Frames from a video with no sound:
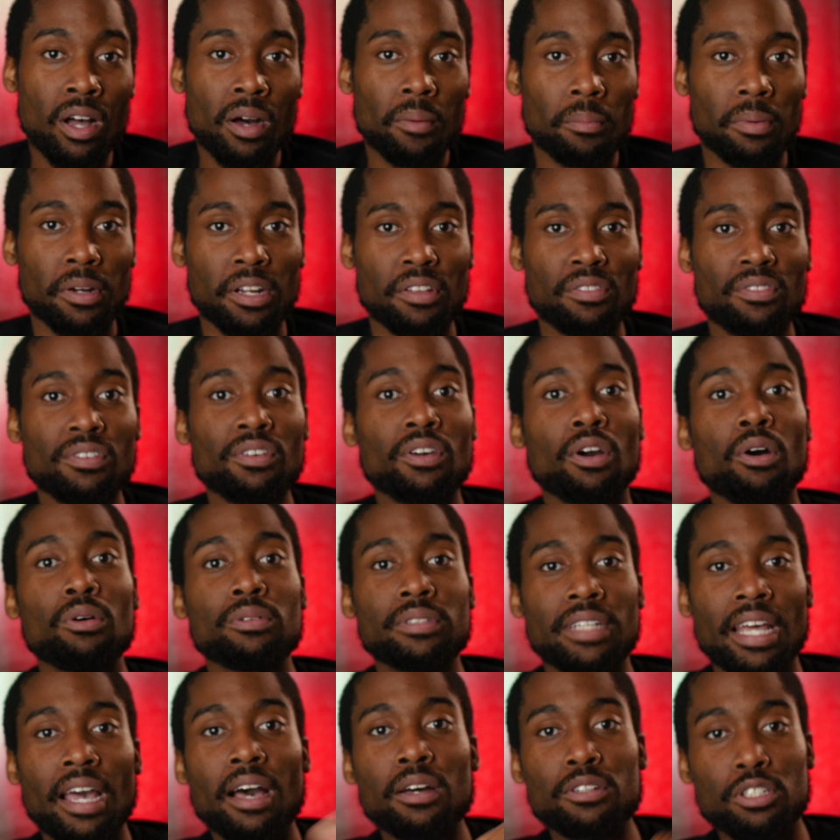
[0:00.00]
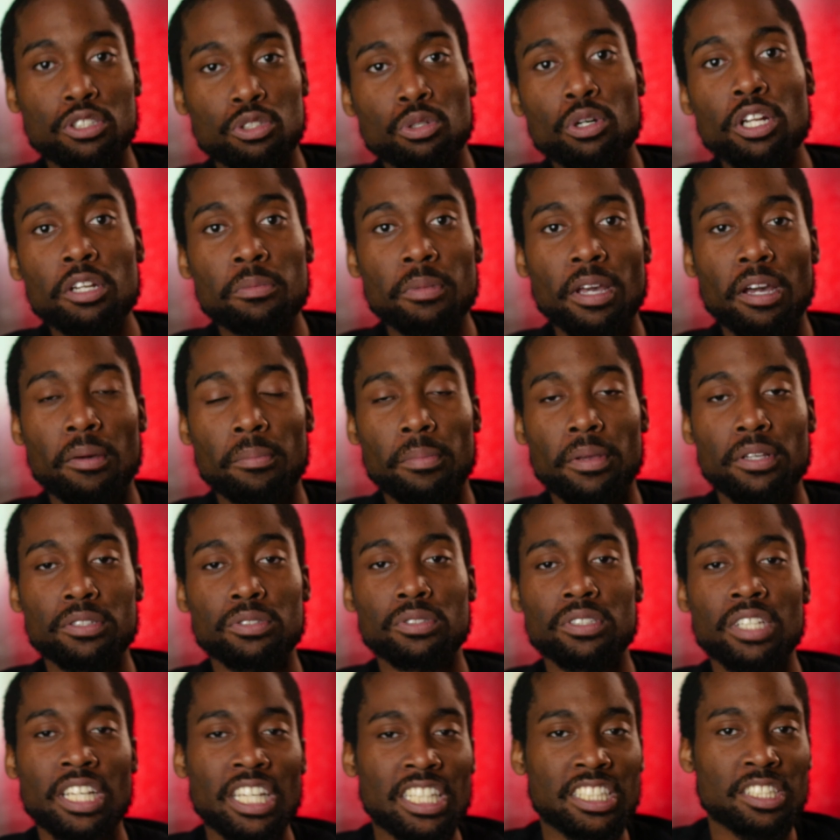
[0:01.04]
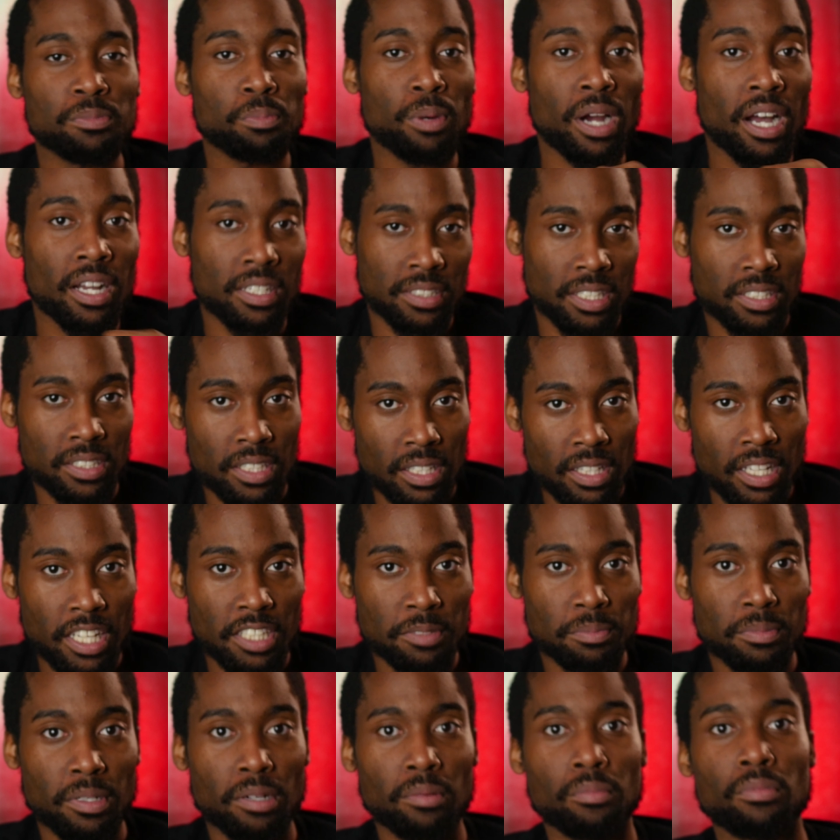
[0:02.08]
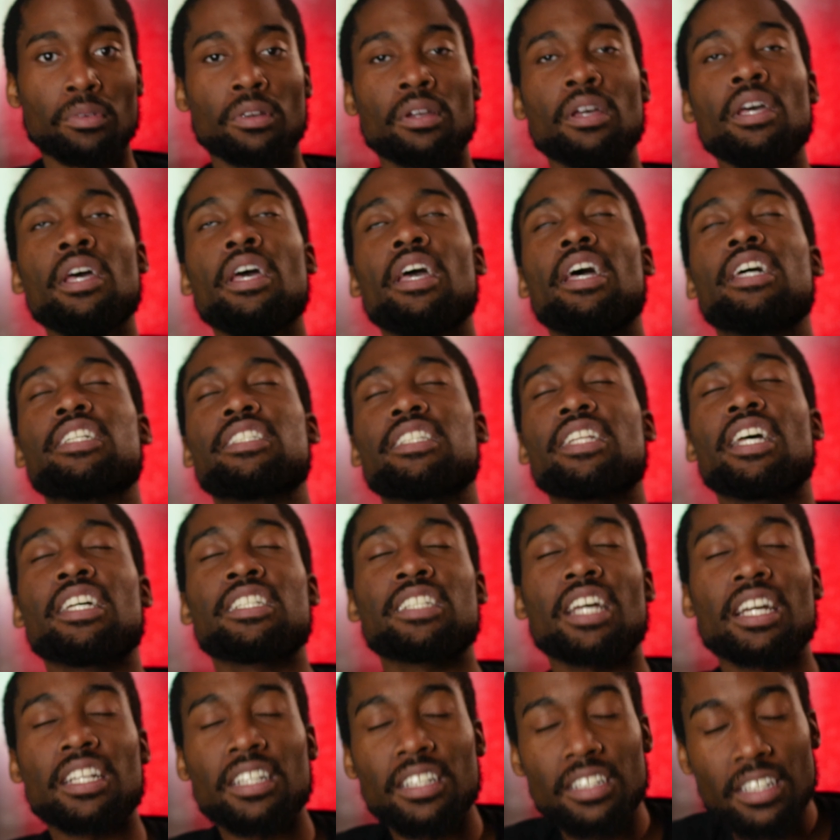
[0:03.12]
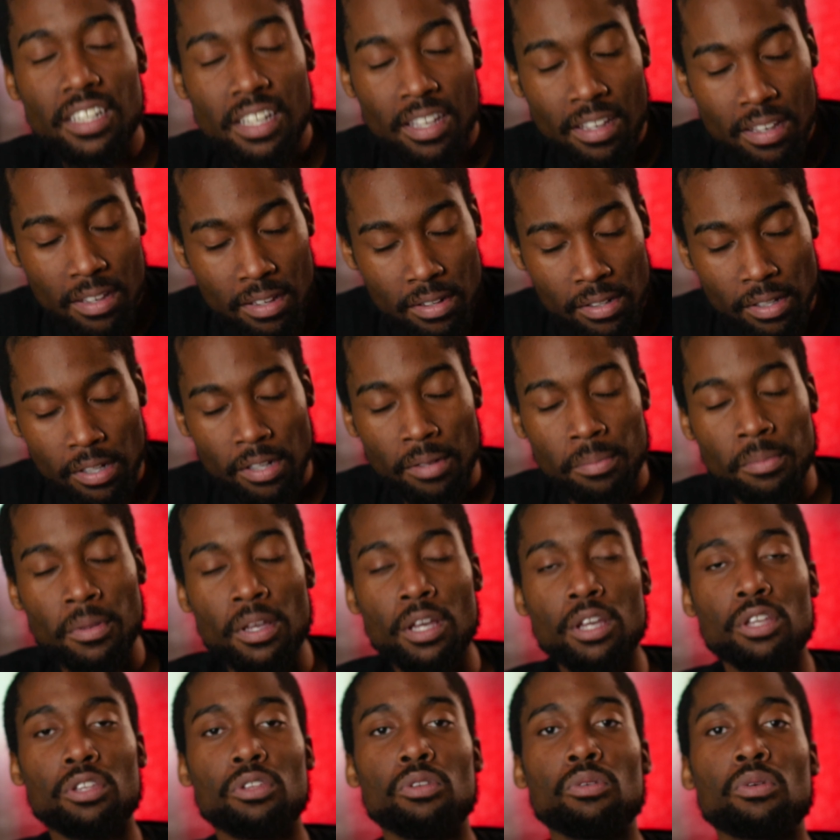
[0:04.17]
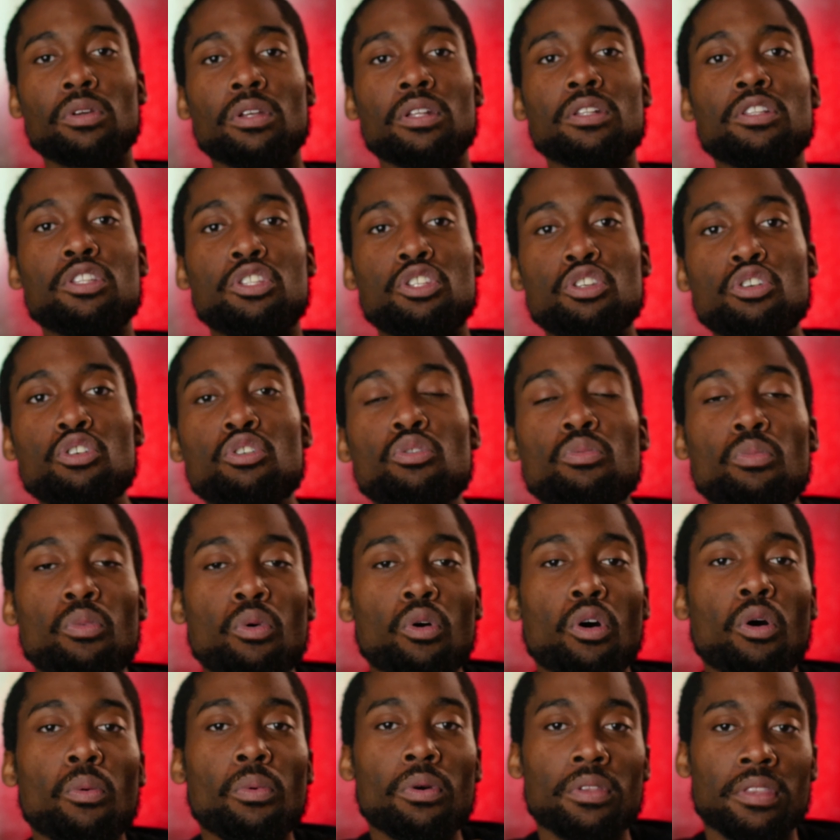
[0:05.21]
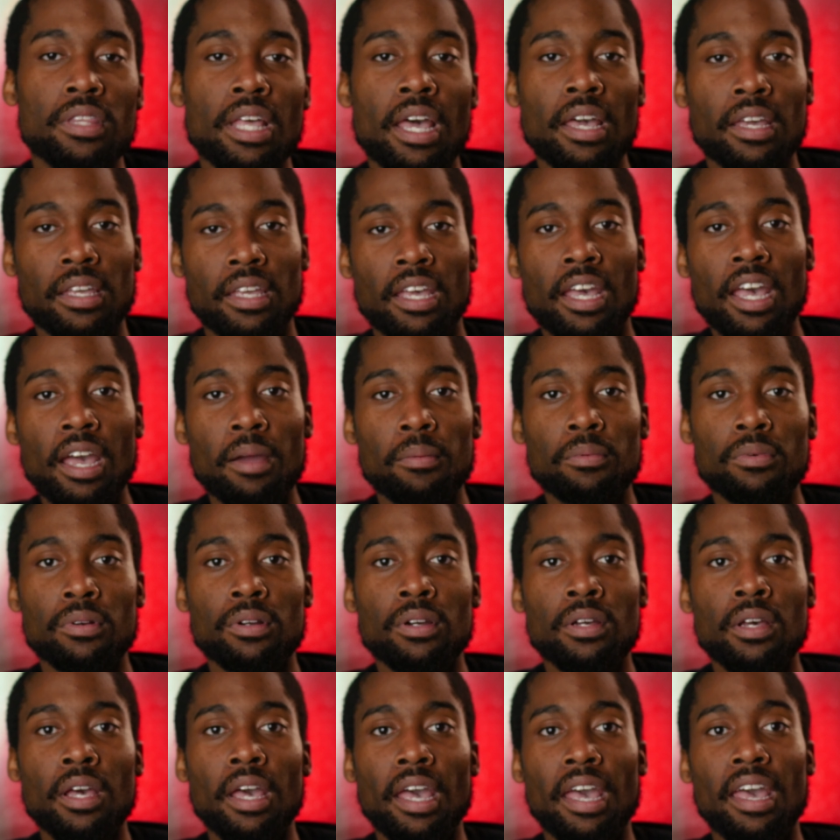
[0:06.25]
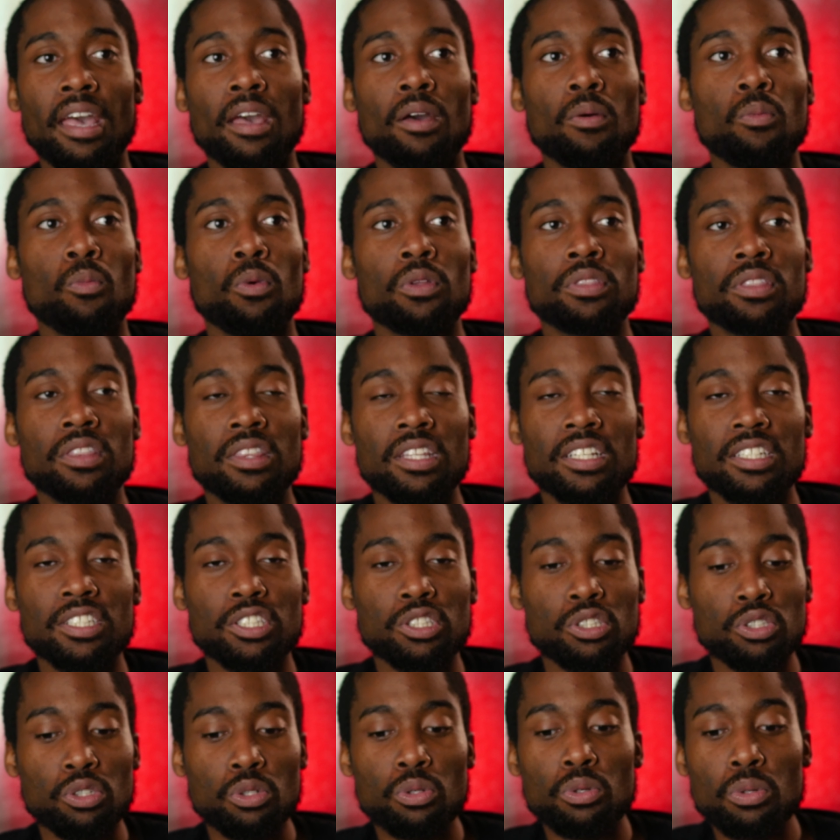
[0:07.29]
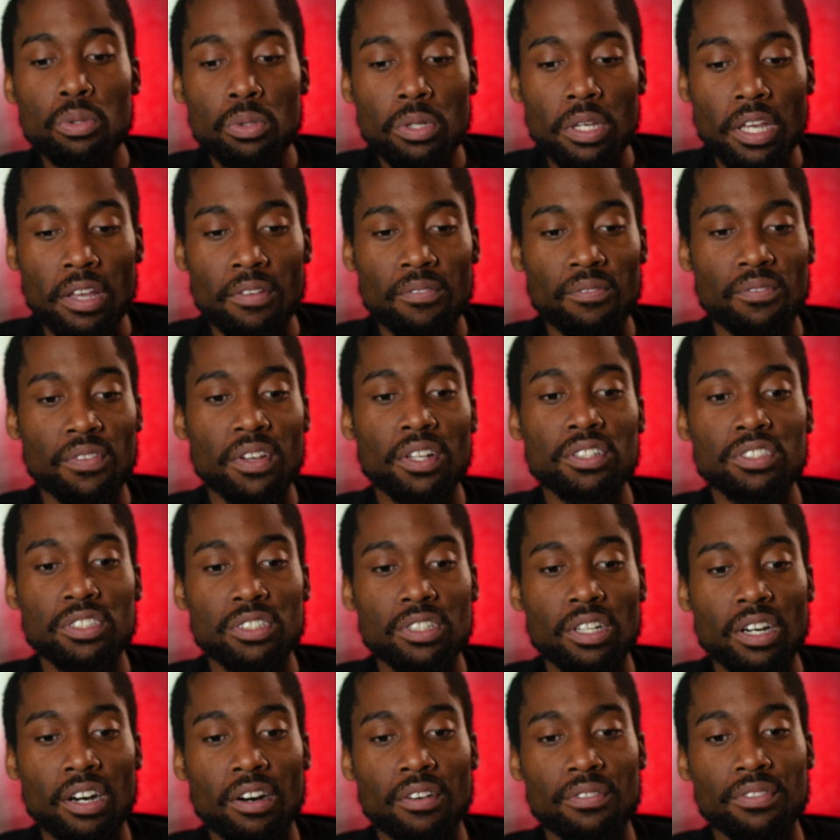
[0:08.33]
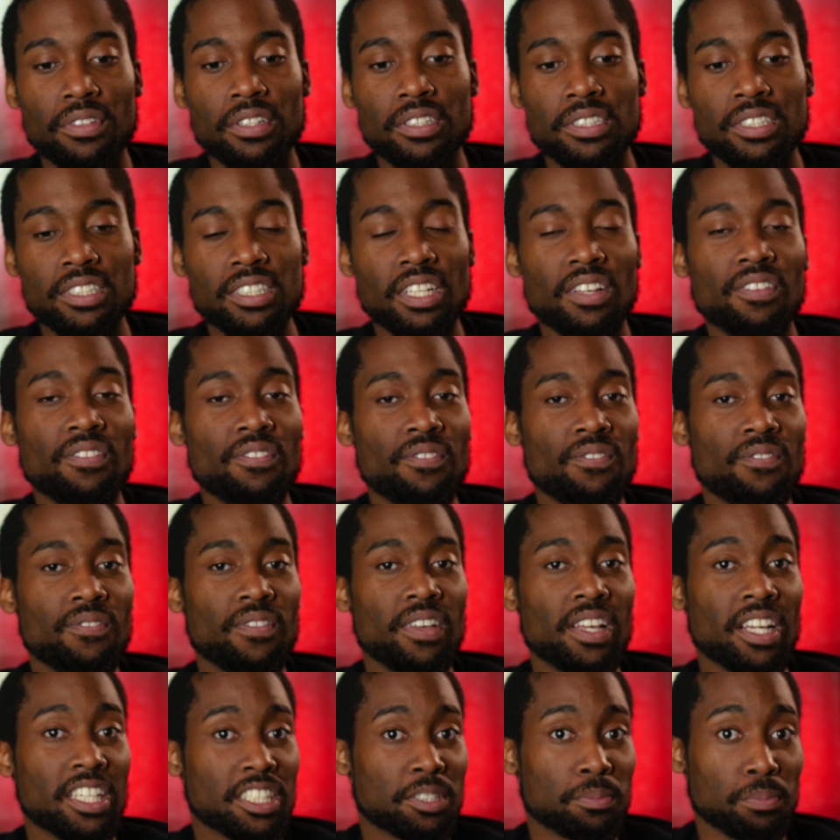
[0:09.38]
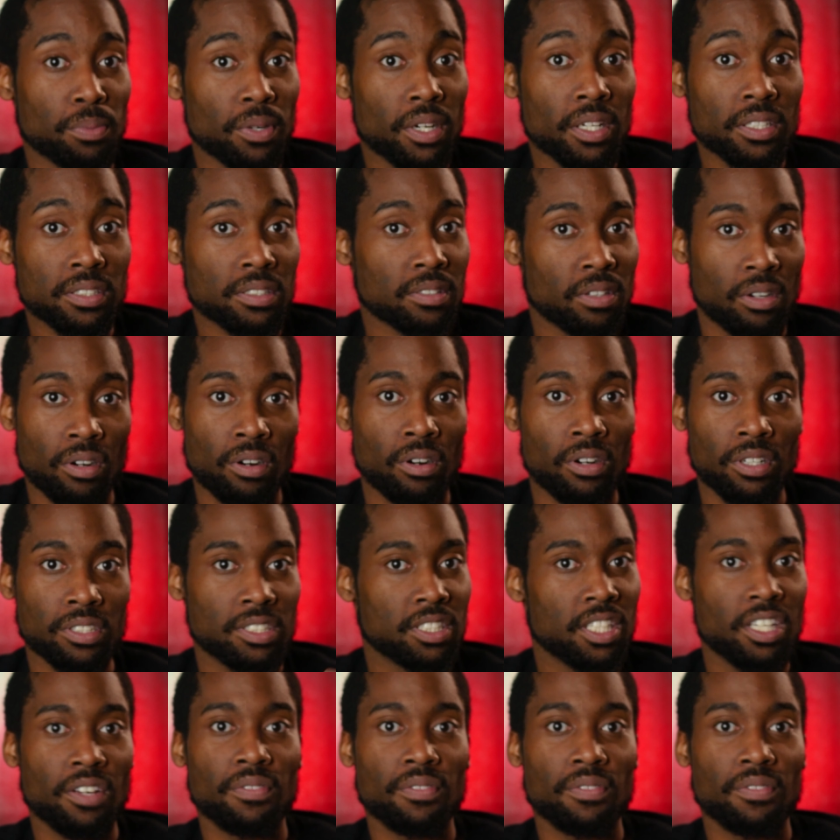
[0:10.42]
But if you go down to 20 megapixels, it's processing less memory, it's less likely to heat up, you can do more with that camera. And with this new invention of the CF Express card,